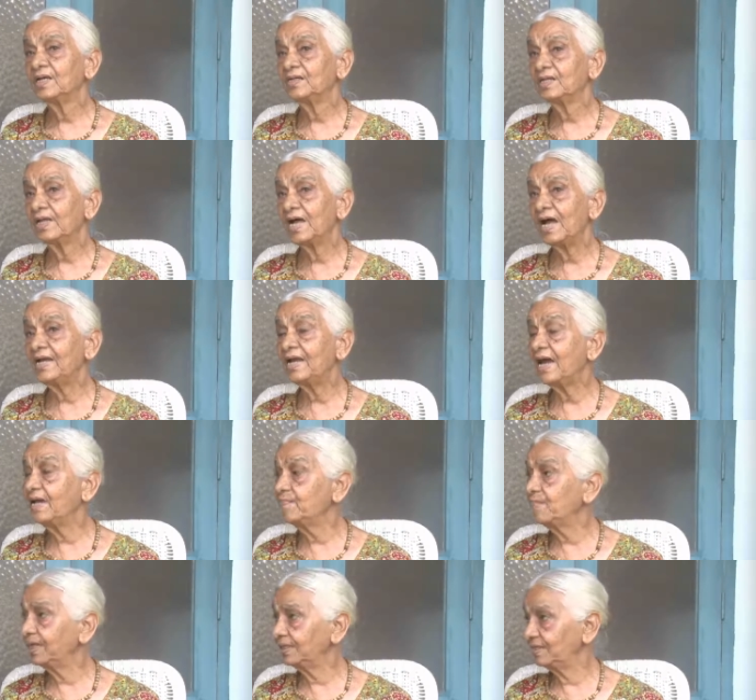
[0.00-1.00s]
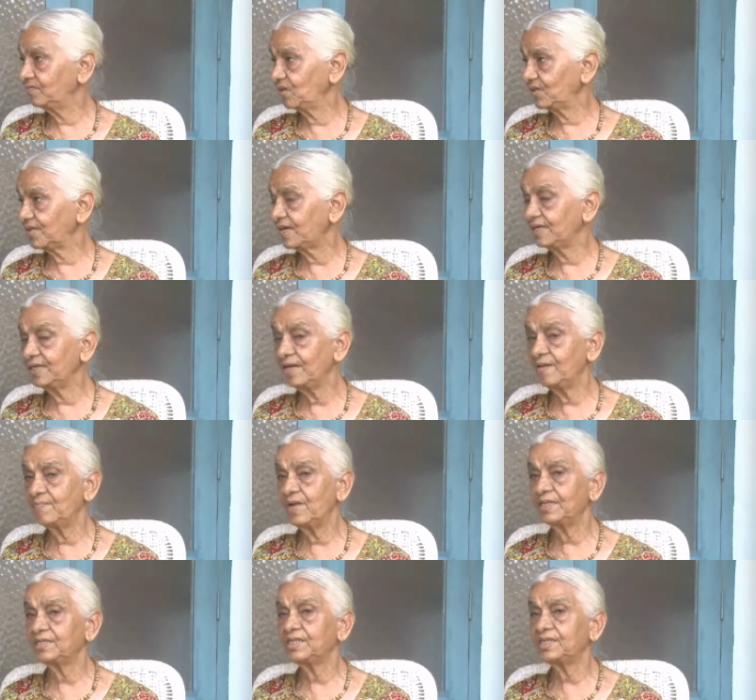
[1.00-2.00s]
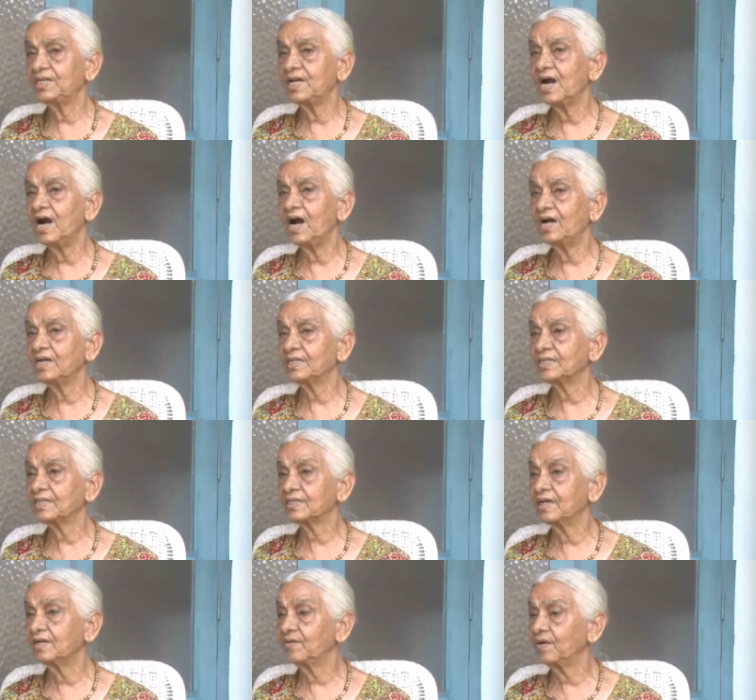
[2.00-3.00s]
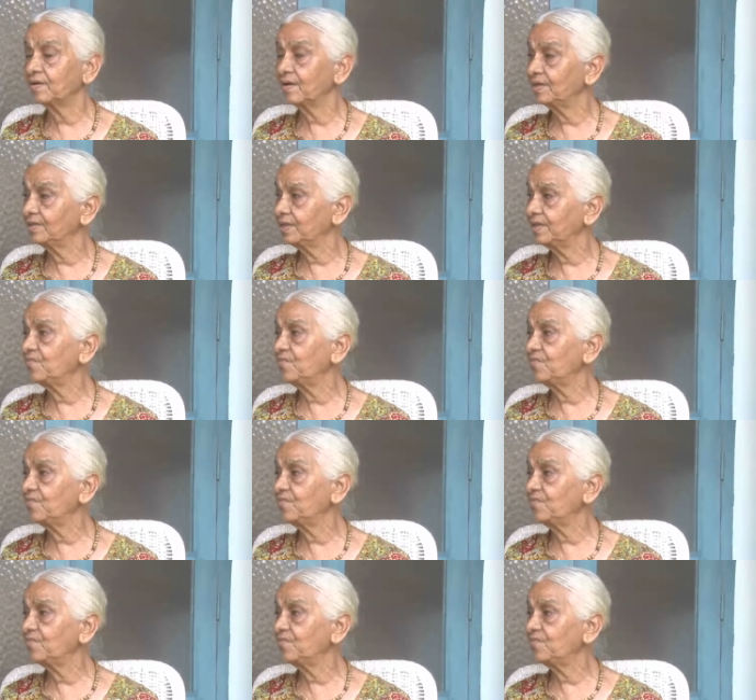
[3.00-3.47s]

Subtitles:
Yeah, Lyman was her name, and she asked, she